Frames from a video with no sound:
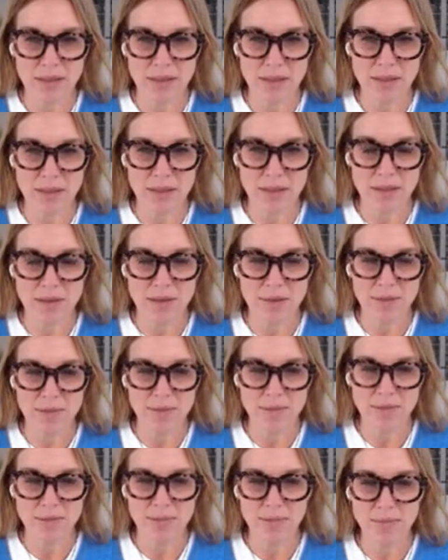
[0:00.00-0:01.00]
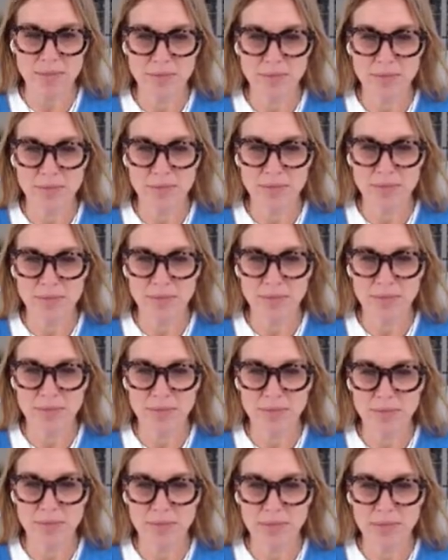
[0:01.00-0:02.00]

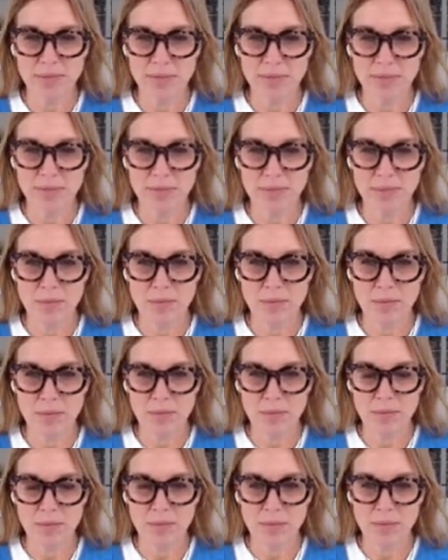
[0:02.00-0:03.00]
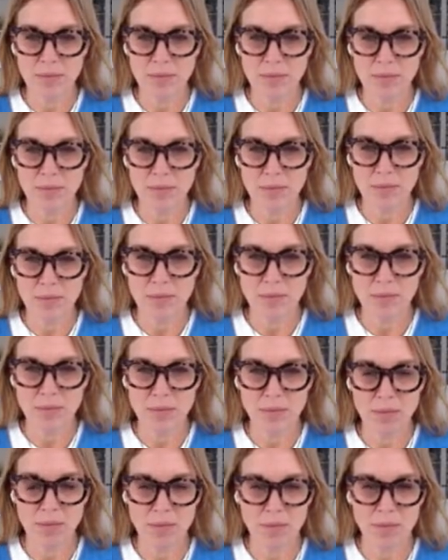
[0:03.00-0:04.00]

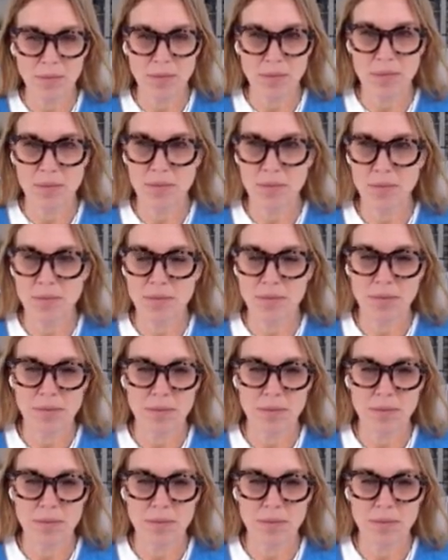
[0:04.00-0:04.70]
No one is speaking in this clip.